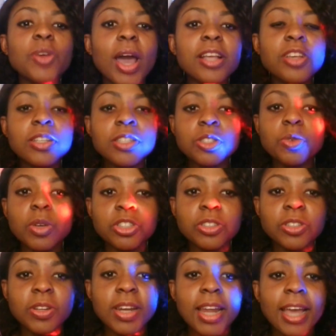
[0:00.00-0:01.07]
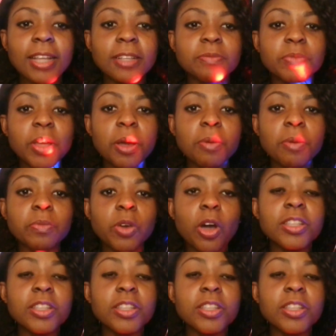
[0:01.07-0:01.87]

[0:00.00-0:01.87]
so I saw this question online,